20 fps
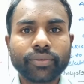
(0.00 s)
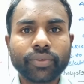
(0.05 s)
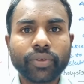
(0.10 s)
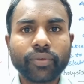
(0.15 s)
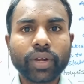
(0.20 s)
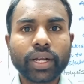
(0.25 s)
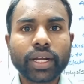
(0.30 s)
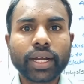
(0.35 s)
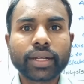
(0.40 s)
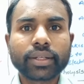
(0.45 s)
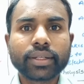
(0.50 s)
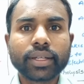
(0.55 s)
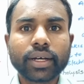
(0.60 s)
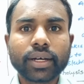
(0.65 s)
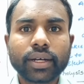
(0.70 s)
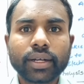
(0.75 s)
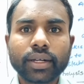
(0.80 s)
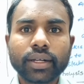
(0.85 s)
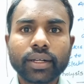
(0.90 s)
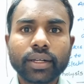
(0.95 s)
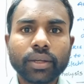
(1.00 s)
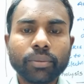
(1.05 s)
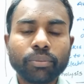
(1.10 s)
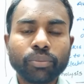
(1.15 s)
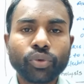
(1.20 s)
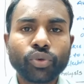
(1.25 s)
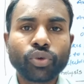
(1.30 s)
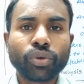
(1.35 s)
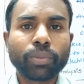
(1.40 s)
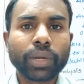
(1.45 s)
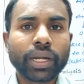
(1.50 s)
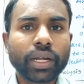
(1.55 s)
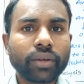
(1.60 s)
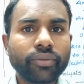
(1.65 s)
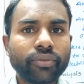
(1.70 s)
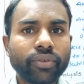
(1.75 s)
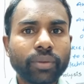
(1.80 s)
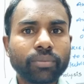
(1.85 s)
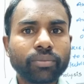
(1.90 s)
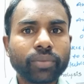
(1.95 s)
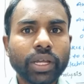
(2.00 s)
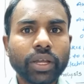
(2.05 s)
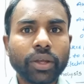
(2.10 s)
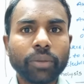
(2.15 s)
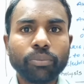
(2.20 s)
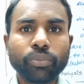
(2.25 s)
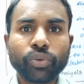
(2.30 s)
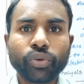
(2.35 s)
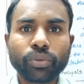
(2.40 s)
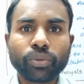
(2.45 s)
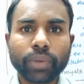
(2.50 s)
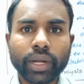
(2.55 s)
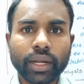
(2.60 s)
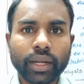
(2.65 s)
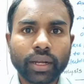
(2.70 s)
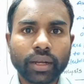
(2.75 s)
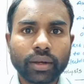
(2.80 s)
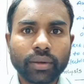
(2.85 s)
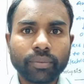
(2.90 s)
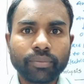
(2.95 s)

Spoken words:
we will get the pure metal from impure metal.